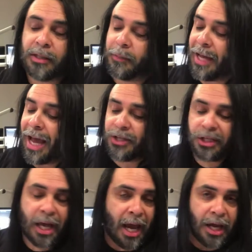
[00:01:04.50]
it'll be
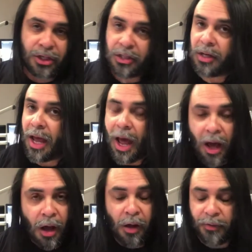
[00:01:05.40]
education,
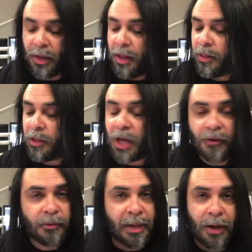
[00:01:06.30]
health,
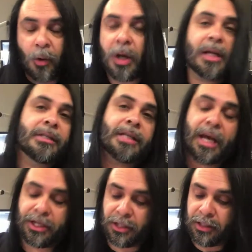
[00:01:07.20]
government and
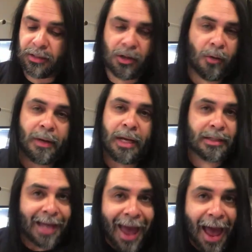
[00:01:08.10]
organizations, there'll be
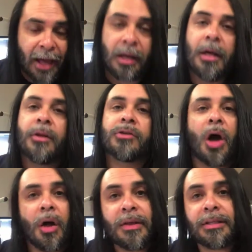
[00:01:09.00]
tech, there's
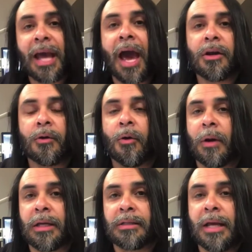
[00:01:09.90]
all these
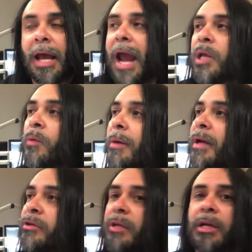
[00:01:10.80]
categories, and you want to
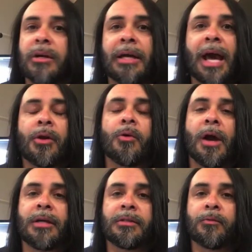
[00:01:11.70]
make sure that you're
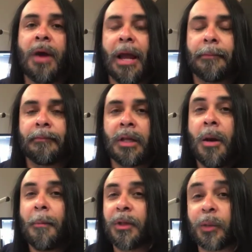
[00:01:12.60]
categorized right.
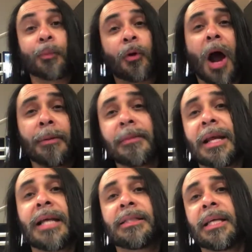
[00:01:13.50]
But the problem
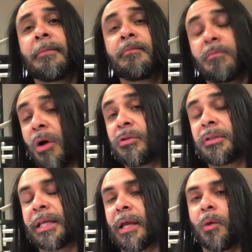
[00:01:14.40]
that I see
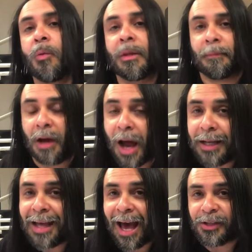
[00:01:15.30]
mostly with
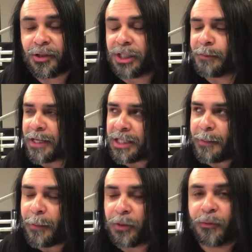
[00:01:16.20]
podcasters,
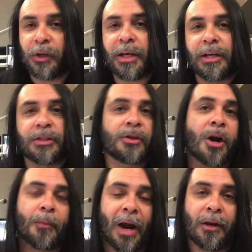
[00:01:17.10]
especially people looking to
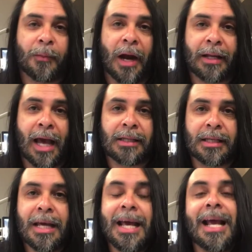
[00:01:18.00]
start a brand new
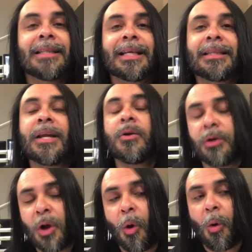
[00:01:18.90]
podcast, is that they
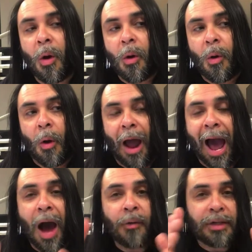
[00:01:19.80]
don't know
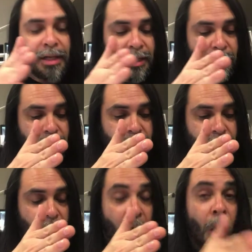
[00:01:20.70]
how to
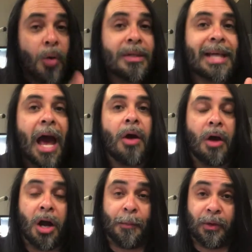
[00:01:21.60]
hone down
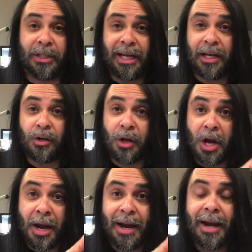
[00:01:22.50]
on a particular
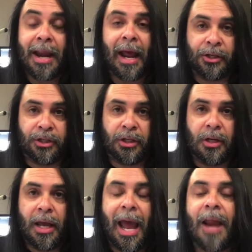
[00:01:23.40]
niche.
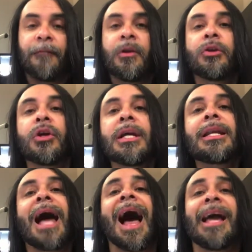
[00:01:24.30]
And if you look
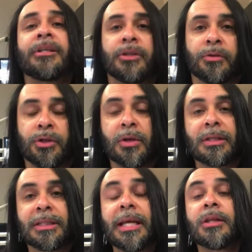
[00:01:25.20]
into iTunes, you
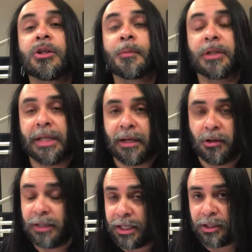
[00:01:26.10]
can see those
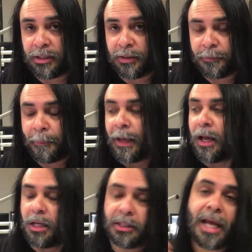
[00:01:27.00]
particular niches.
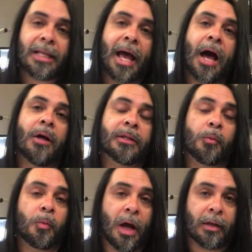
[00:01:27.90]
Now let's take the health
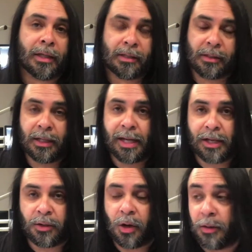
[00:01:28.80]
and wellness
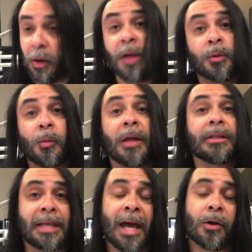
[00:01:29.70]
niche, or the health and
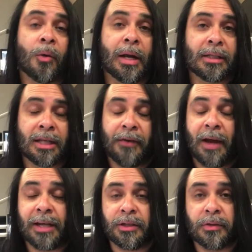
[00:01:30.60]
wellness category inside of
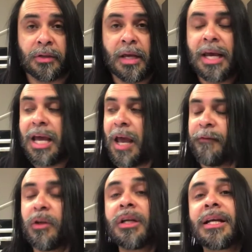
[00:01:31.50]
iTunes.
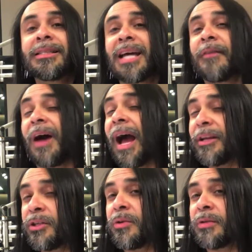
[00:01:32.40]
If you look inside of
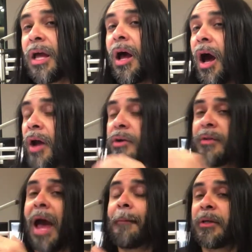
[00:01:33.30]
iTunes under
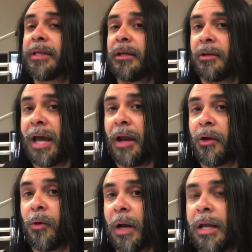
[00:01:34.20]
that particular
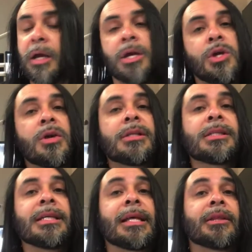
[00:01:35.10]
category, you can
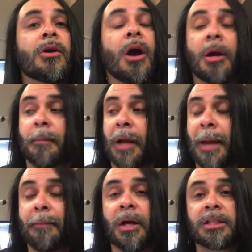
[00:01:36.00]
see that there are
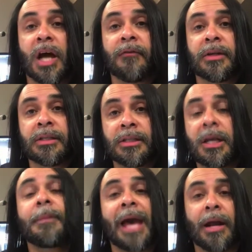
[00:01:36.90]
a bunch of
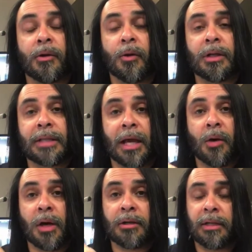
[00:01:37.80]
subcategories that
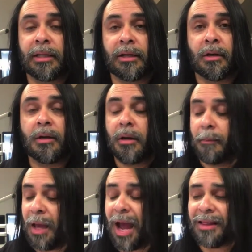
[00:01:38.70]
go underneath there.
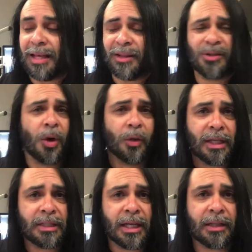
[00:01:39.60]
I think there's
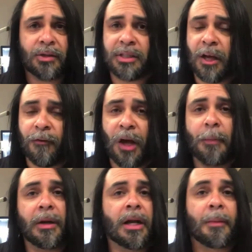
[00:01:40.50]
holistic, there's
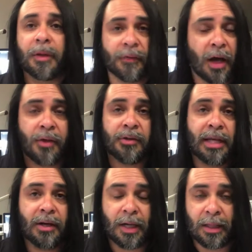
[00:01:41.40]
self-help, and a couple of others
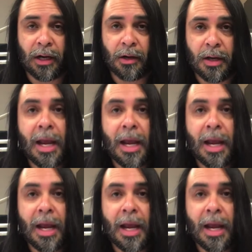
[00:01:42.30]
that are in there.